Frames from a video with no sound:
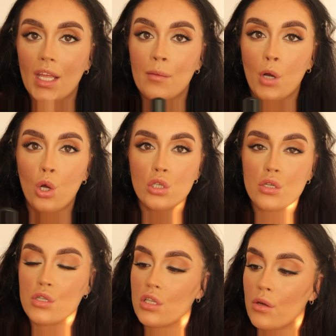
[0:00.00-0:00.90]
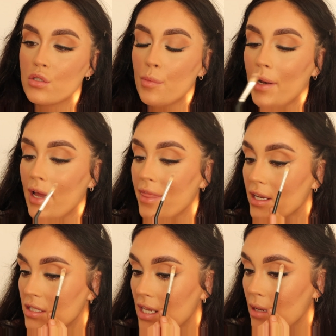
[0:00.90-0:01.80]
And I'm also just going to apply
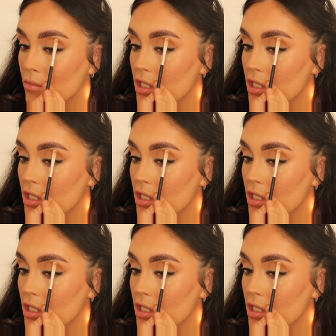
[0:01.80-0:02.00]
that same